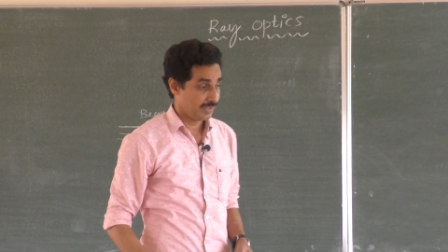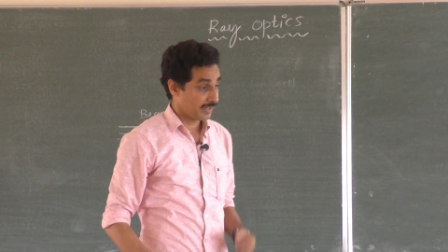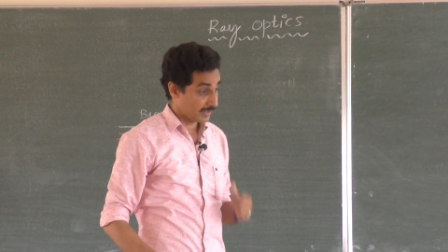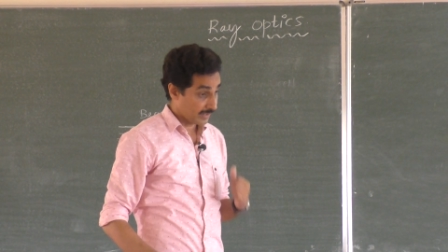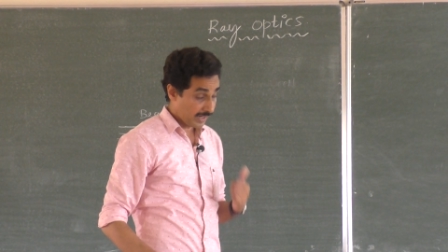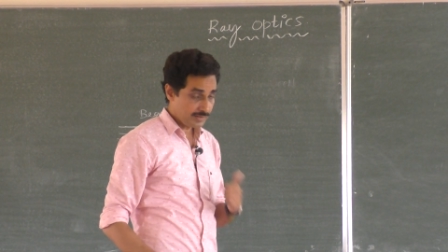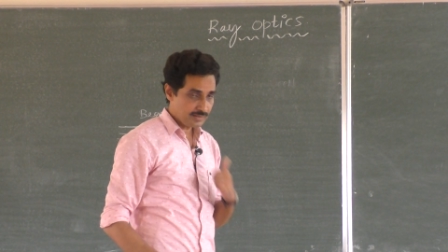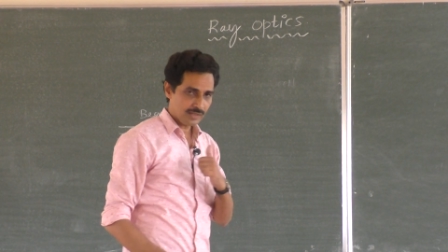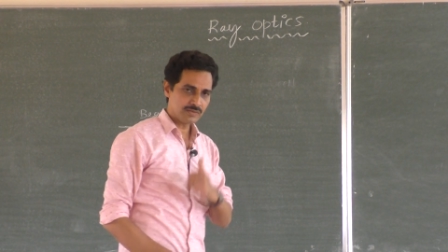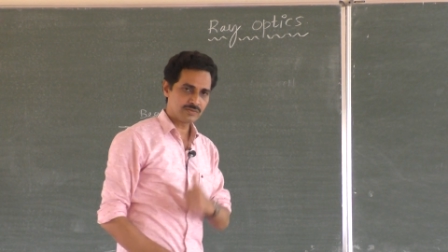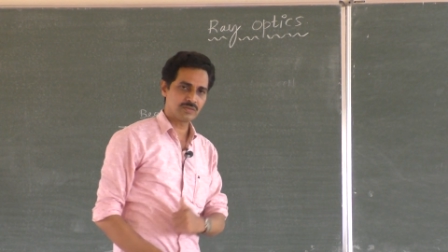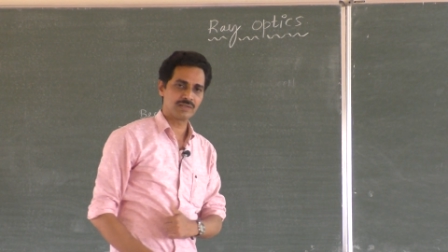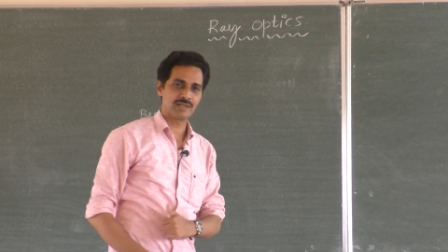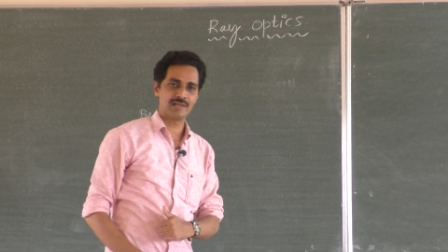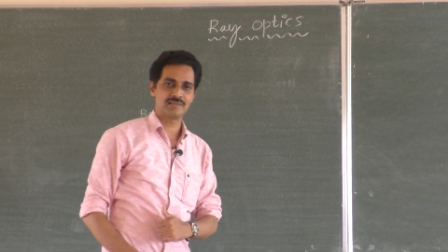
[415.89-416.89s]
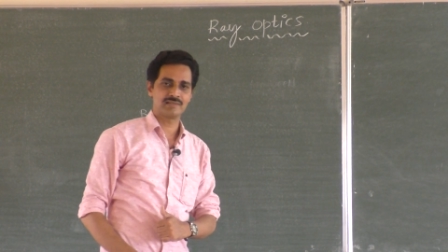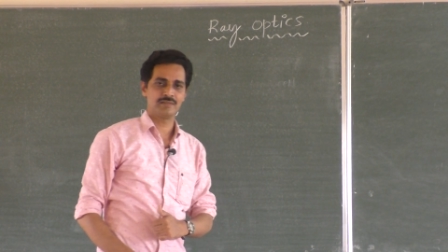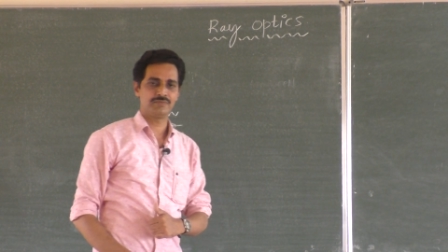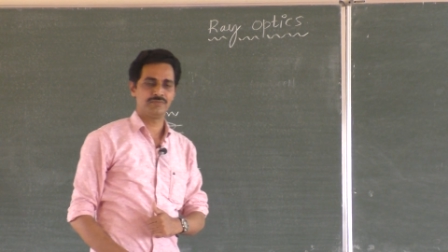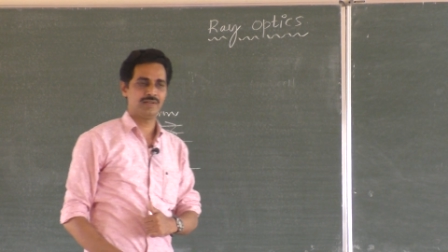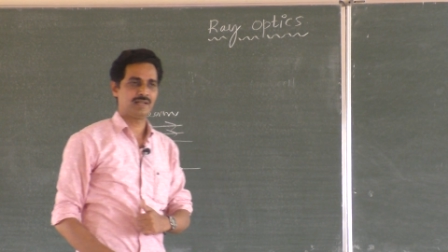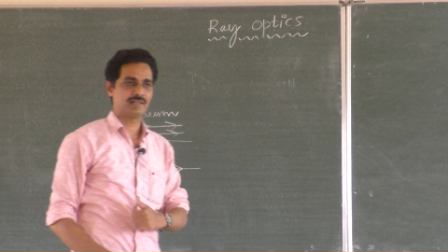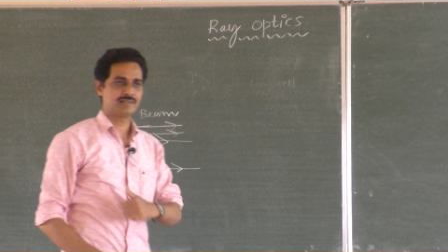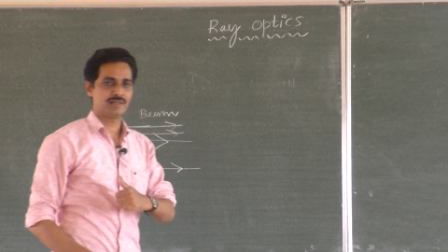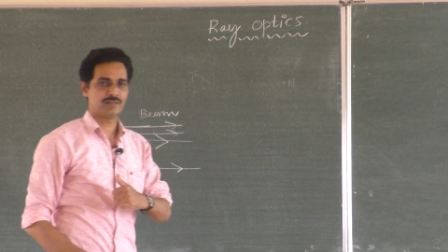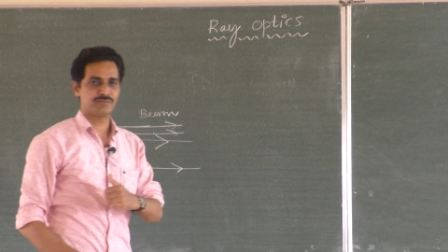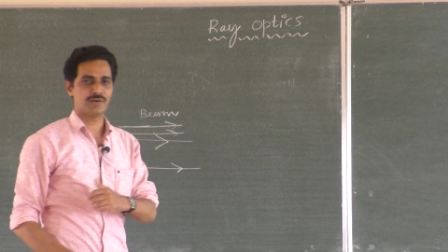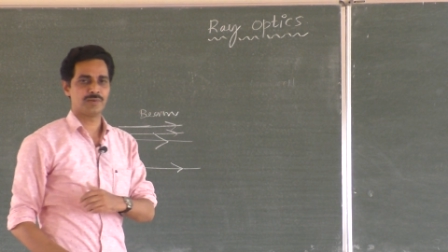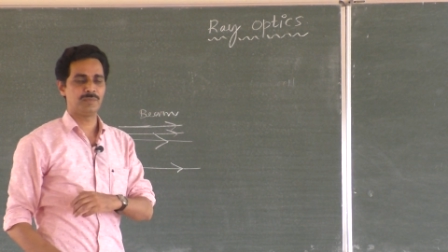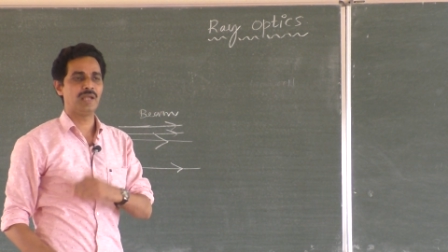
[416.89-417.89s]
Light also gets
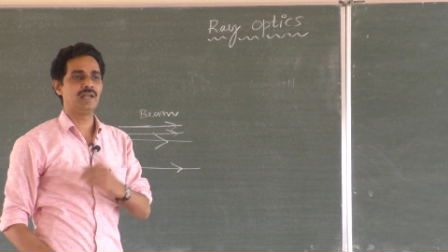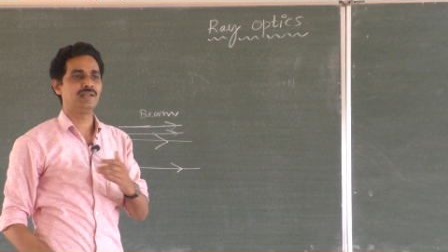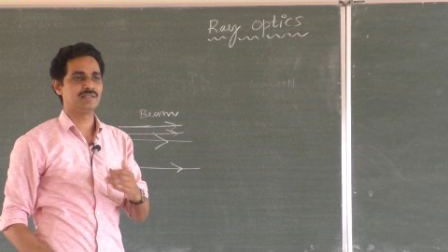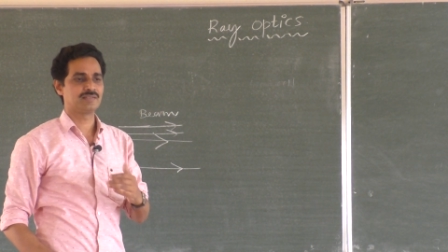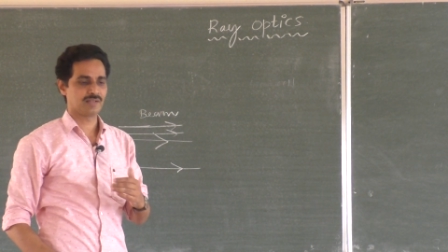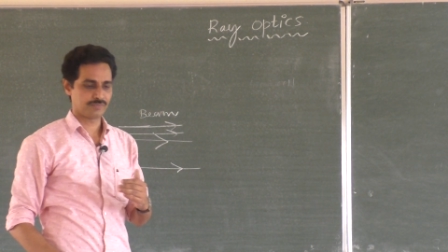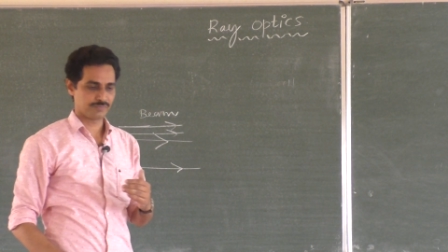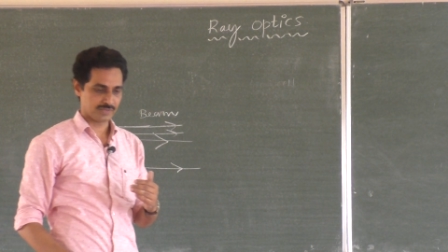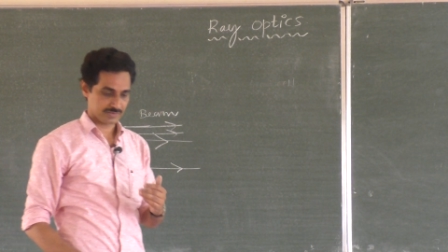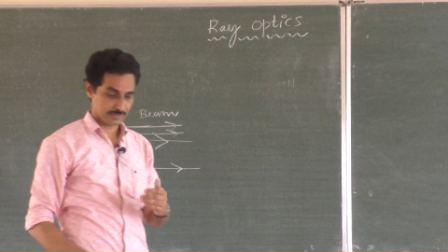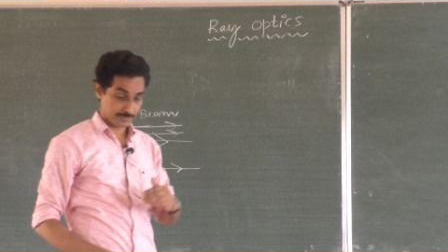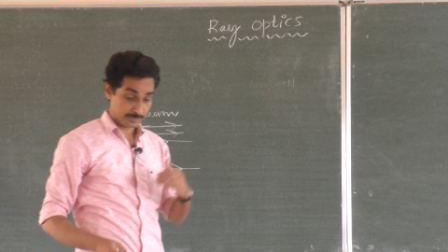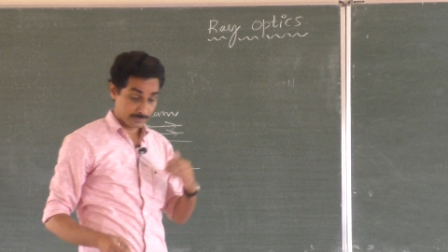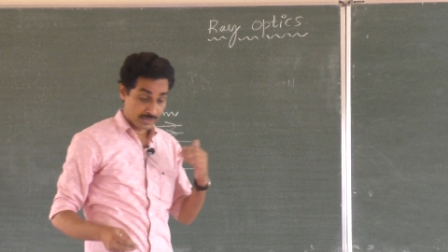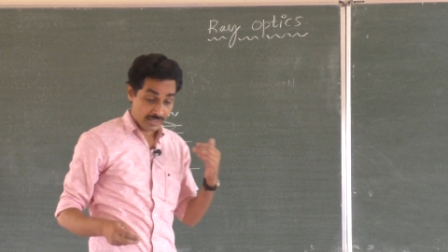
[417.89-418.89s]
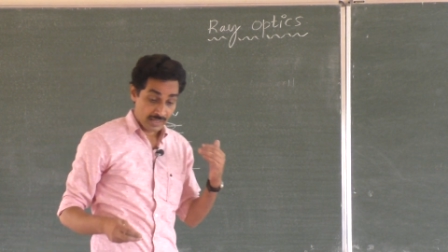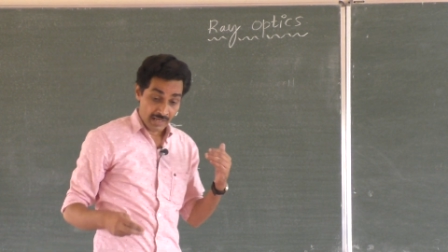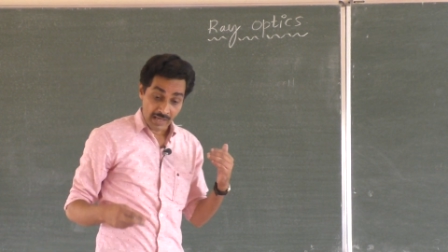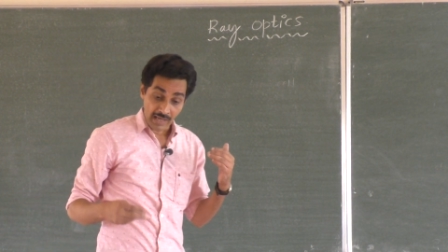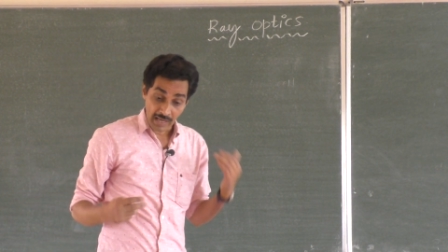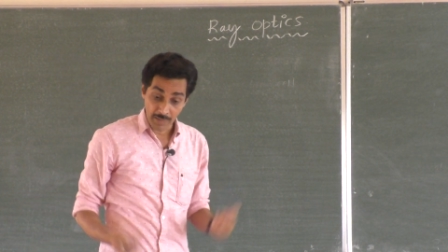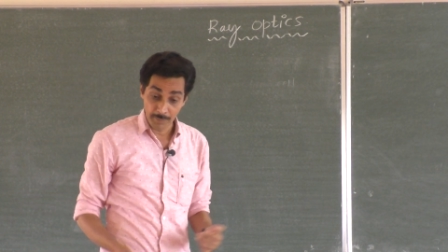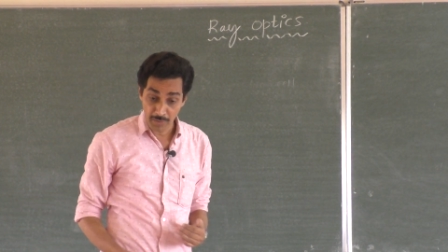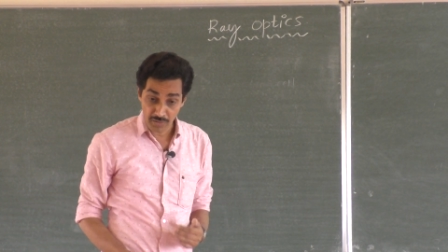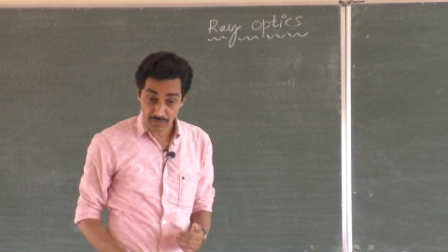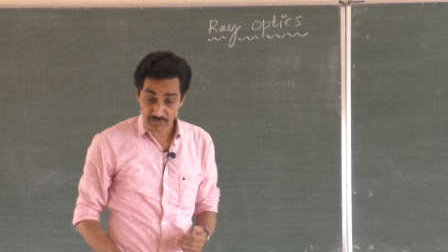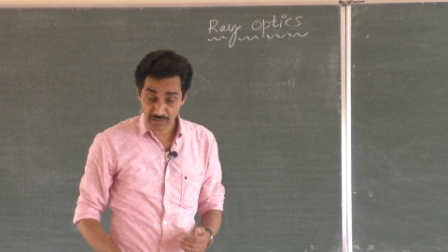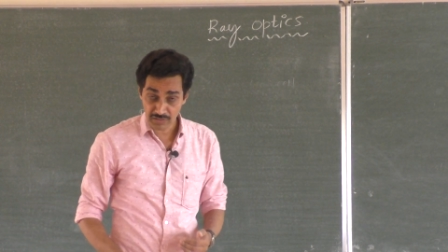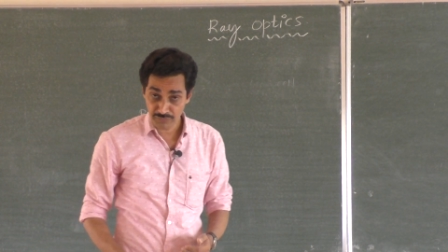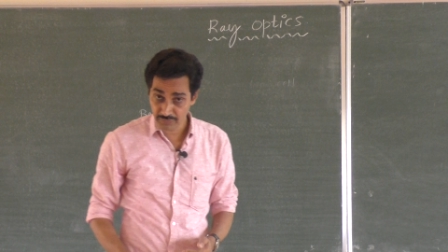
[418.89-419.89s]
reflected from any surface
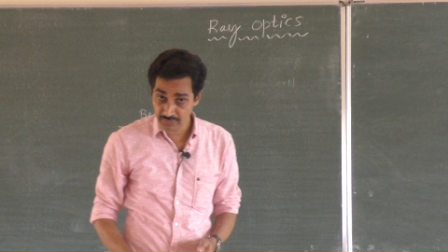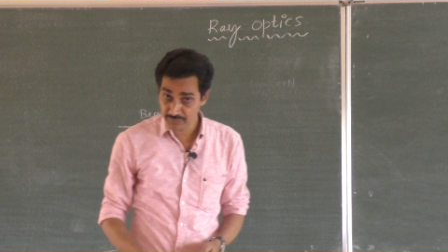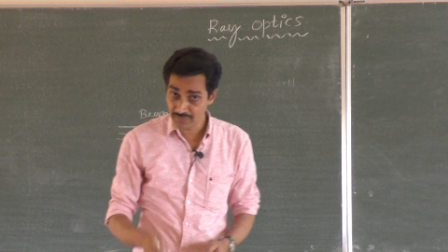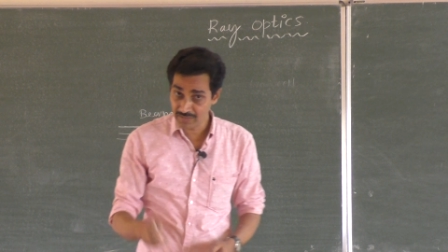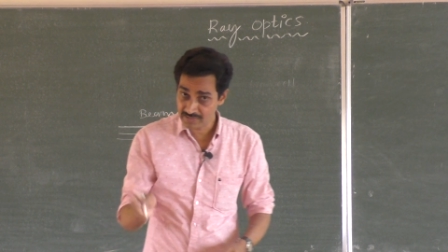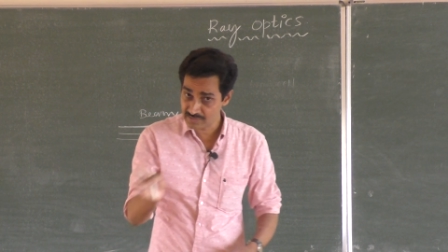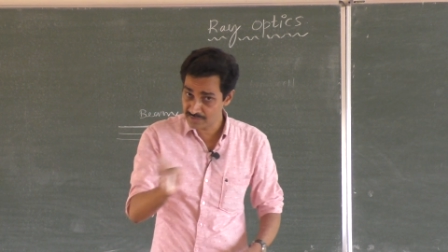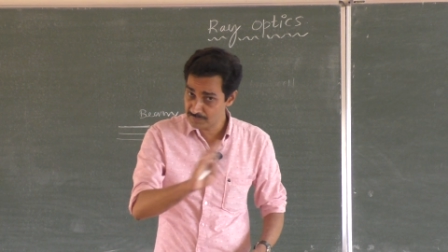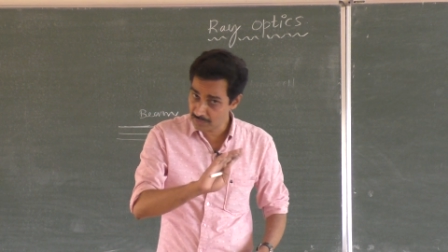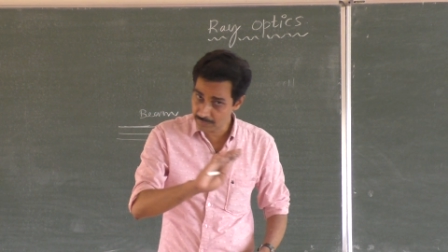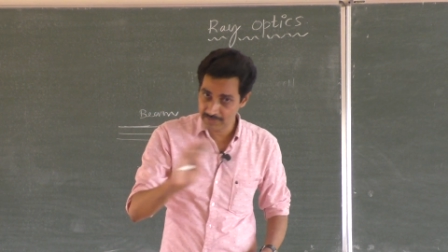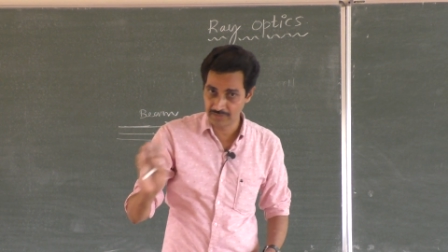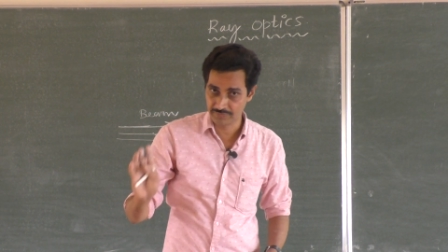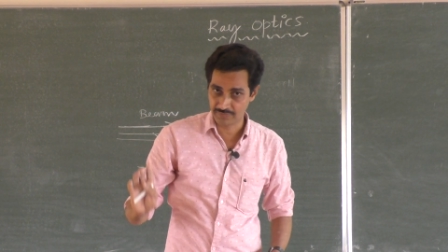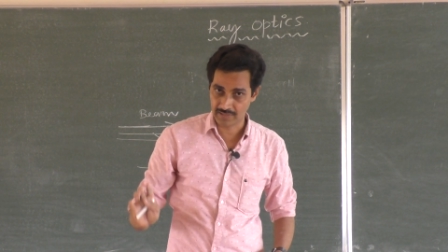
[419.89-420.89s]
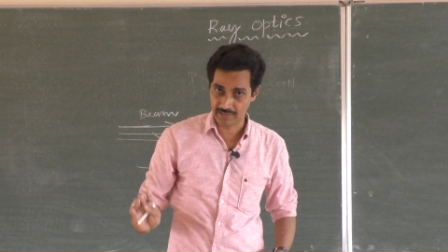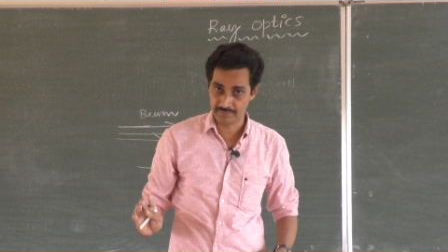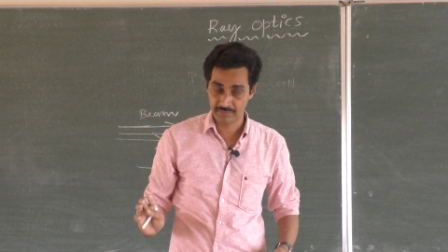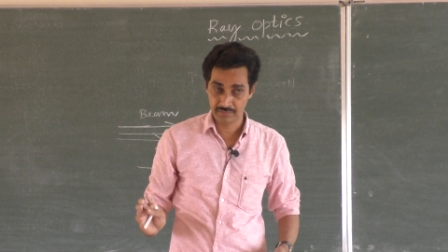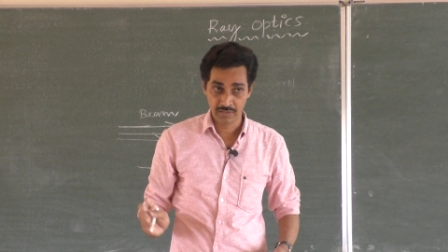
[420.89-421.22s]
amount of reflection may be different.